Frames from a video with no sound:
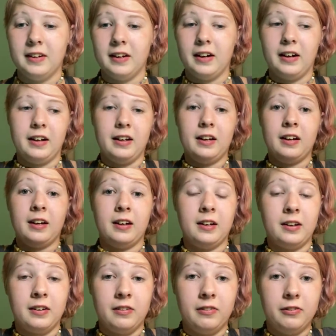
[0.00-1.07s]
I
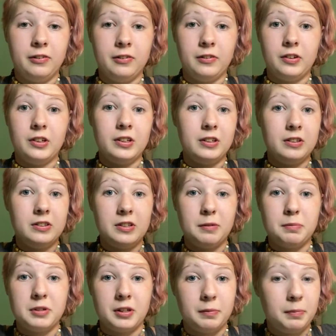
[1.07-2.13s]
have
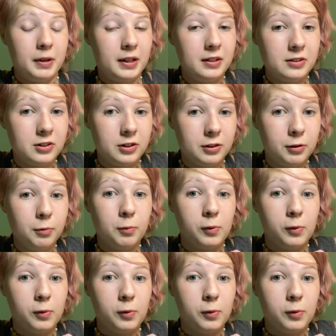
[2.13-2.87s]
tips on paint too.